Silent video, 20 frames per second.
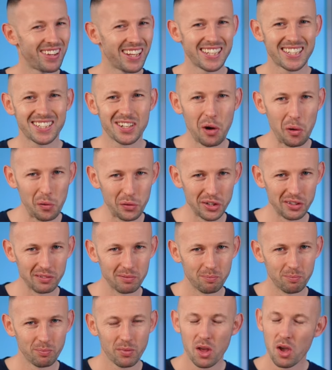it's golden.
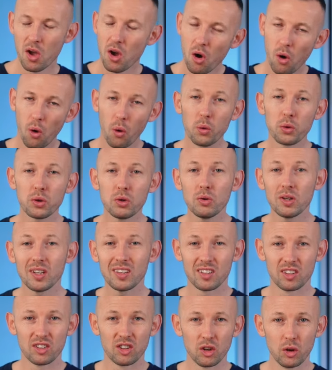All you
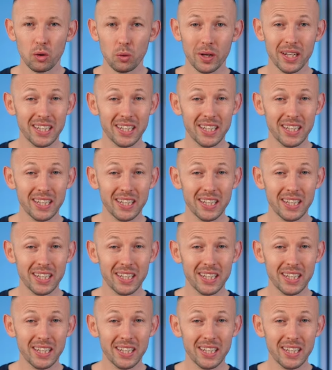need to do